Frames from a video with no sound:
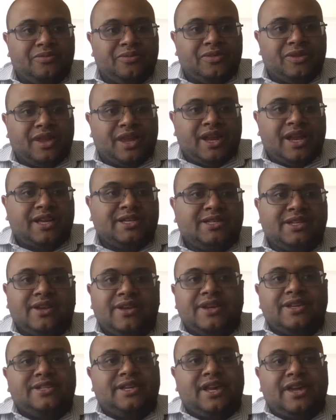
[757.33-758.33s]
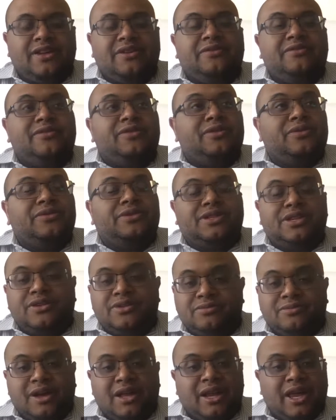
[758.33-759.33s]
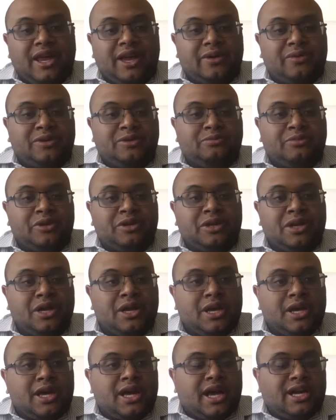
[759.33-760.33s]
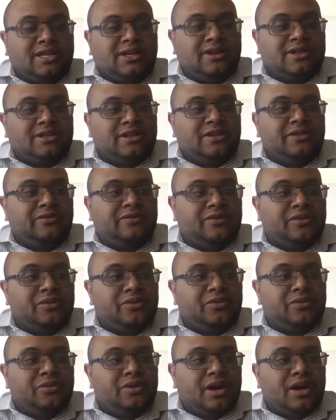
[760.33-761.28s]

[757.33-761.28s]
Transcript: And I saw his interview, excuse my language, but I saw his interview.